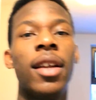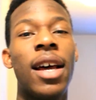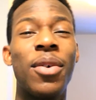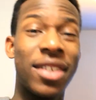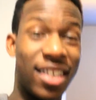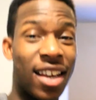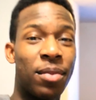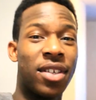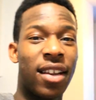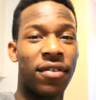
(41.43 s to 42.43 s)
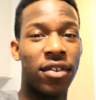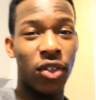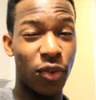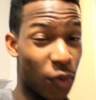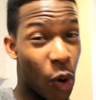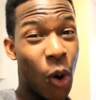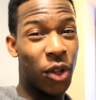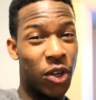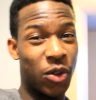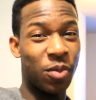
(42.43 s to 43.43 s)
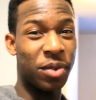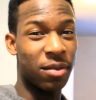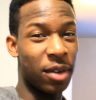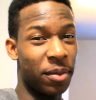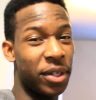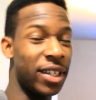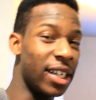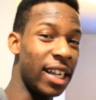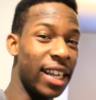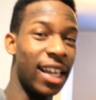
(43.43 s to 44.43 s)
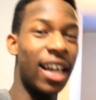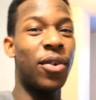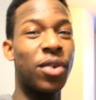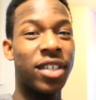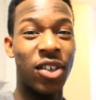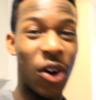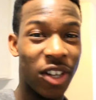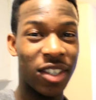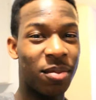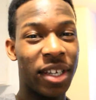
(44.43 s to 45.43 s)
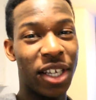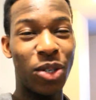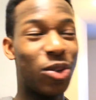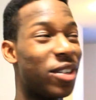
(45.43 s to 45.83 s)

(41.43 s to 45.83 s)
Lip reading: That was December 7th, so for all those who missed my birthday, yeah, it was an awesome day, you know.